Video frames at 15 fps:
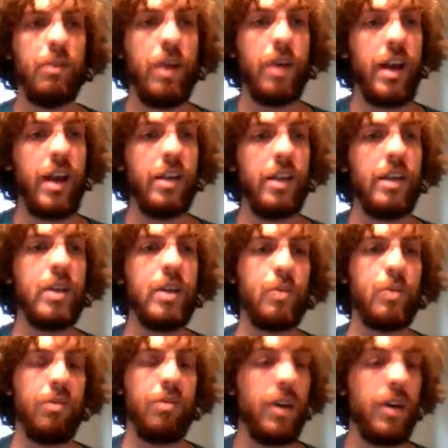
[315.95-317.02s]
but that's
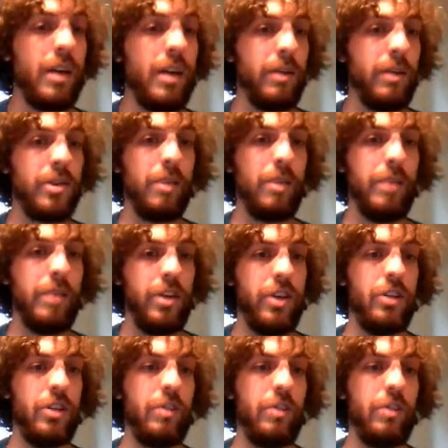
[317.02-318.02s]
pretty much our major